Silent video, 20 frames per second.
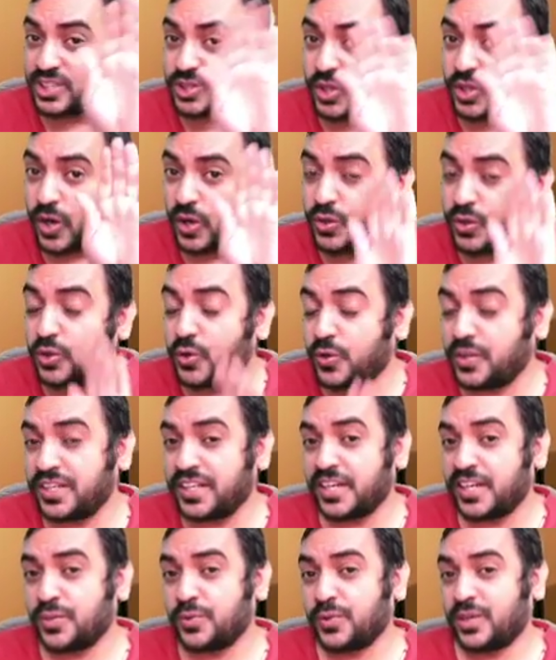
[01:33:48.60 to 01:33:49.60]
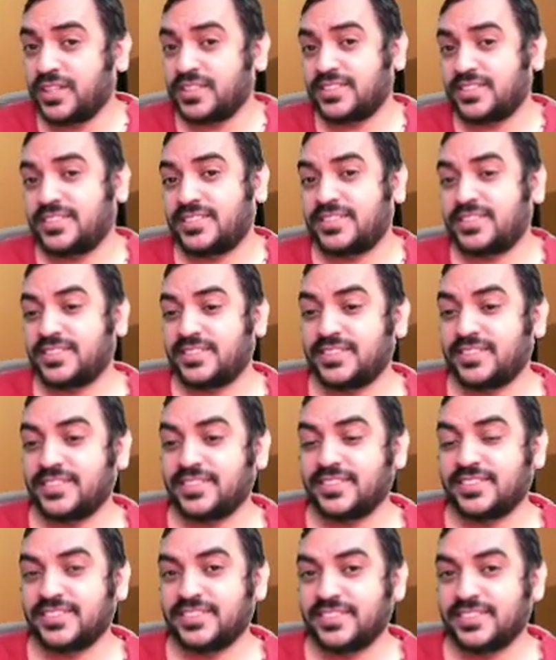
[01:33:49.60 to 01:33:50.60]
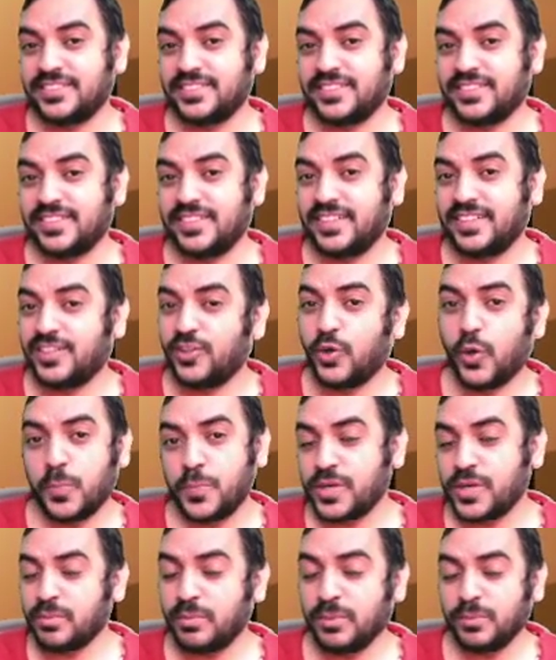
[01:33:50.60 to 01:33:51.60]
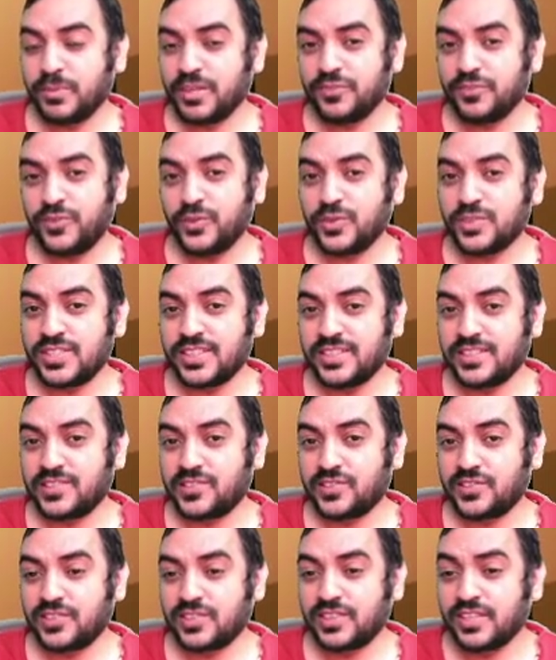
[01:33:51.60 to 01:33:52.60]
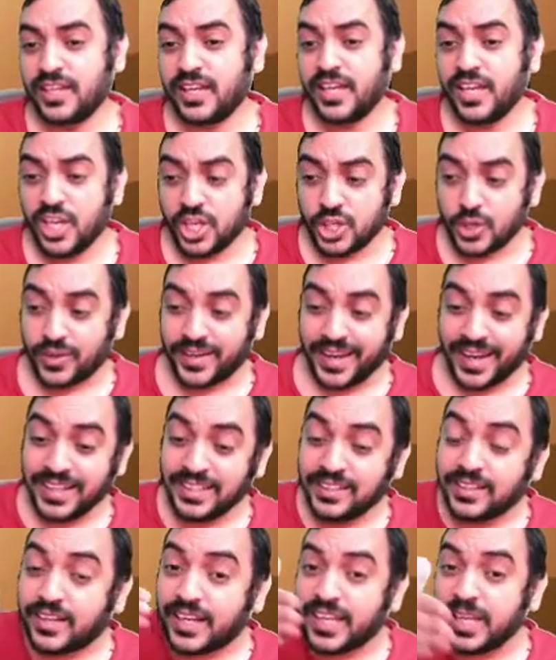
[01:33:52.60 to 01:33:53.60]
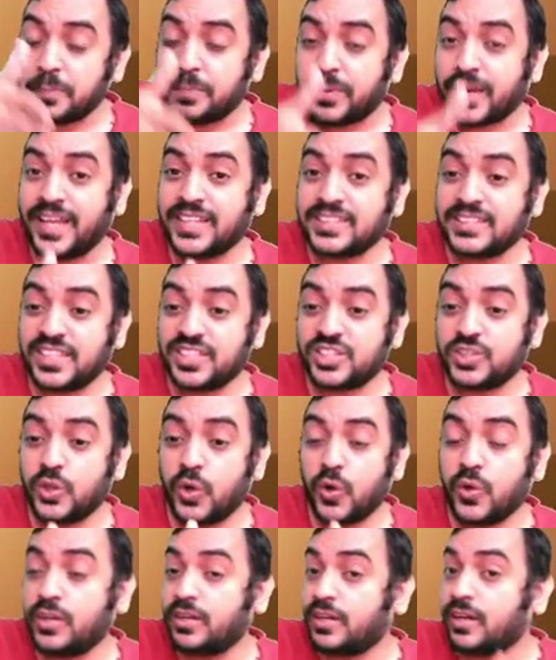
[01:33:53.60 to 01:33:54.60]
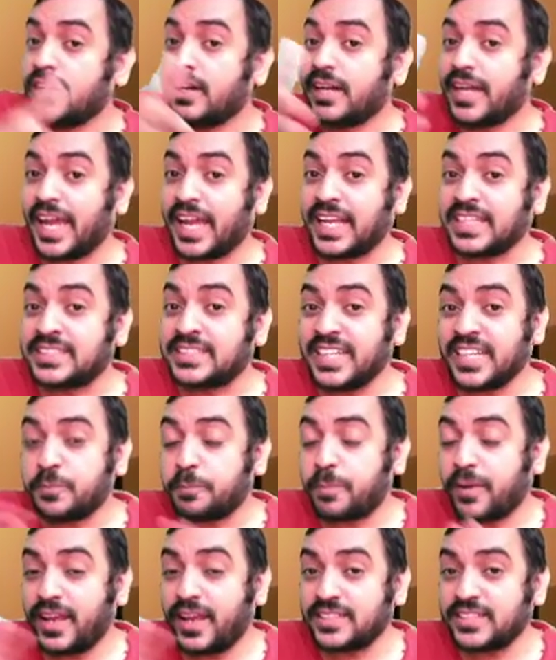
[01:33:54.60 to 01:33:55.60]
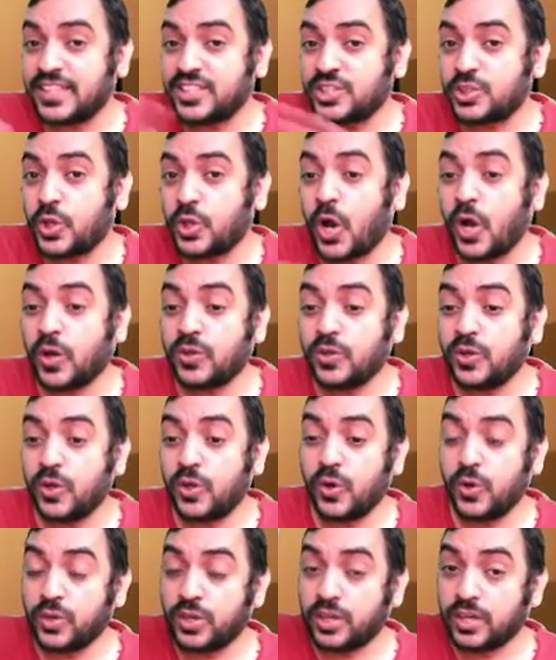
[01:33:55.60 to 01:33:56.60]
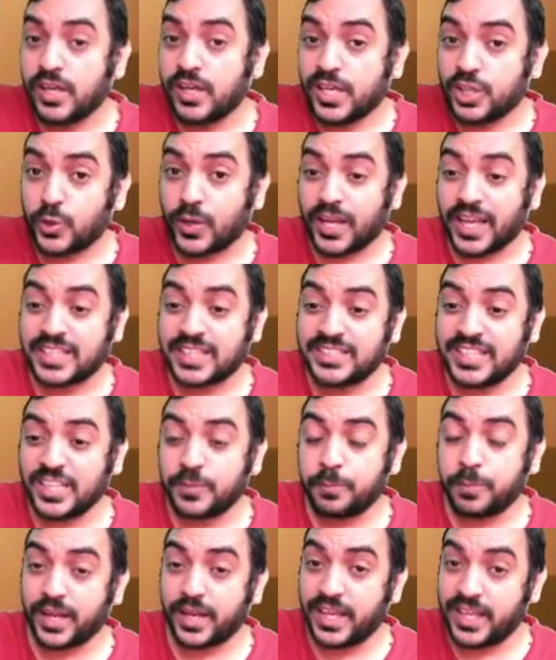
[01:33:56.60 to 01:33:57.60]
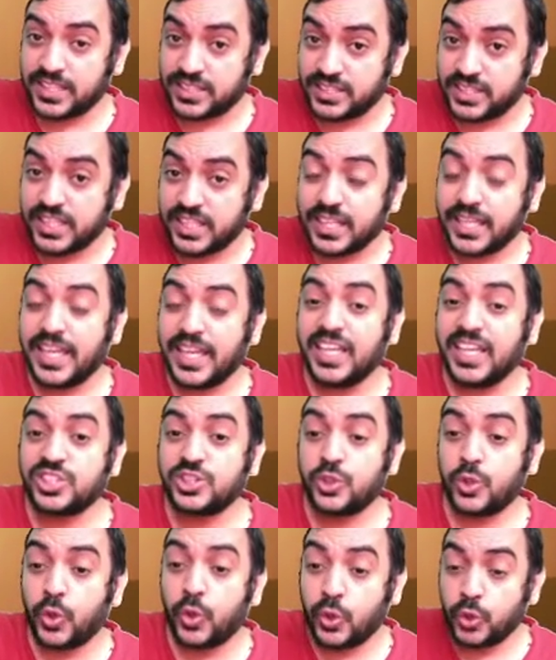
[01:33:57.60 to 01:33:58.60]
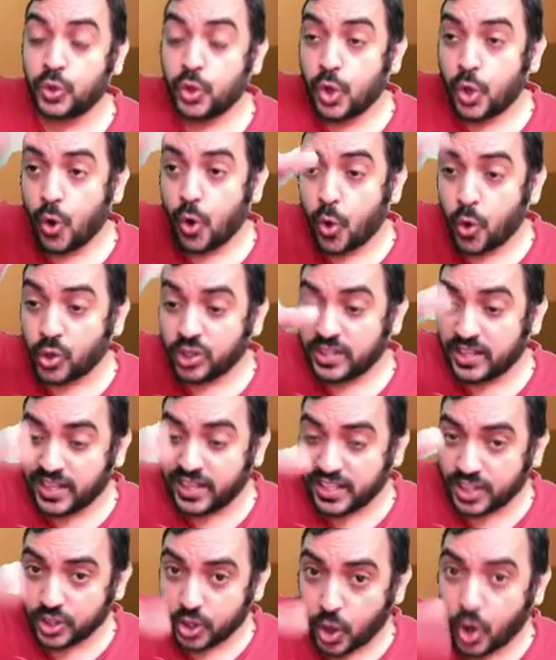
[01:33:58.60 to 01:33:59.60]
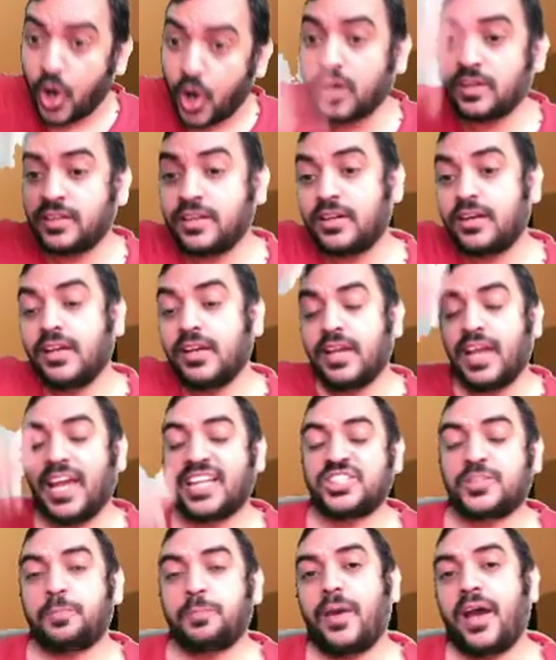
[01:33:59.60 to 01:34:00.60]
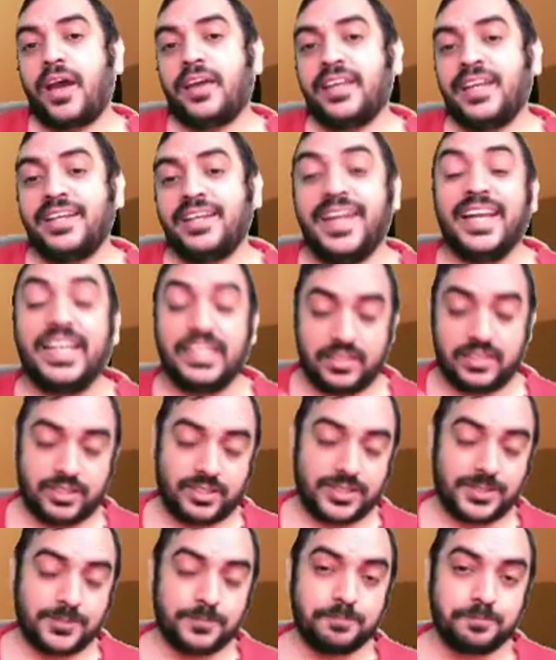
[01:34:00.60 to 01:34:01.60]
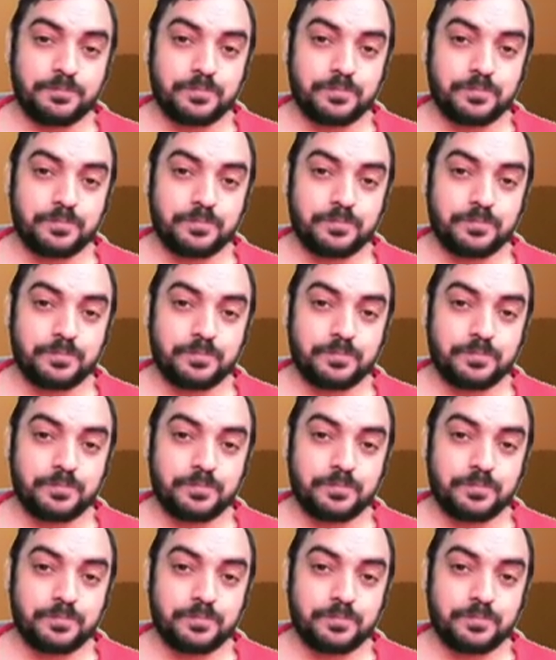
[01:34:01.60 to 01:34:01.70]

not known in advance. Hope you remember futures. Your entry price is known. Exit price is not known. Your exit price is known only on expiry dates